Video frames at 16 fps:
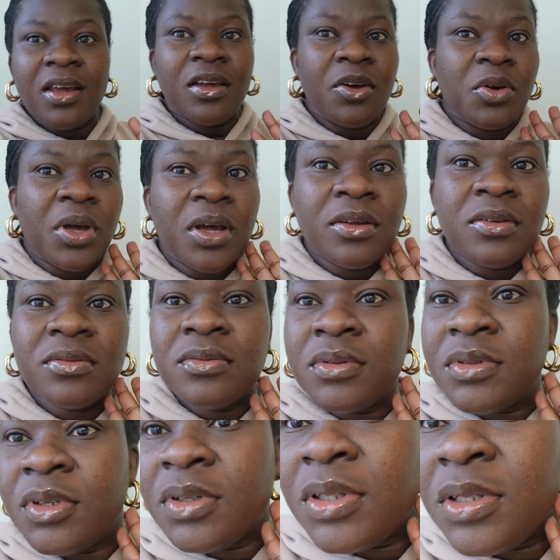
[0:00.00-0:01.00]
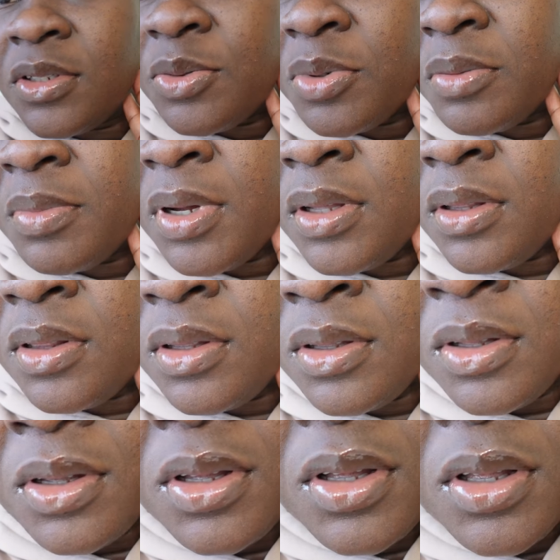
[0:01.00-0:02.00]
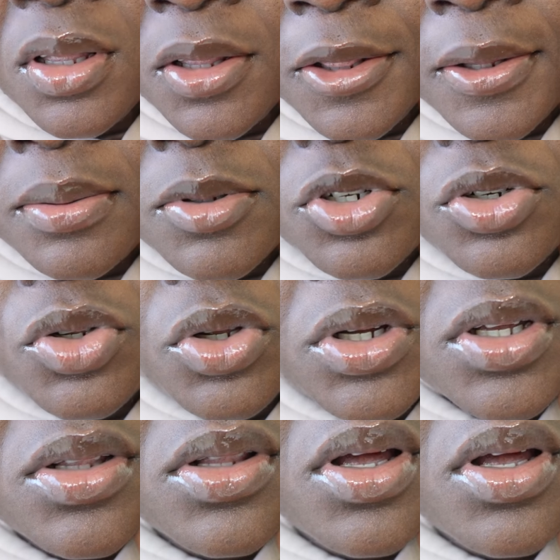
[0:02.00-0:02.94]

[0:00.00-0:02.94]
Okay, so this is what my lips are looking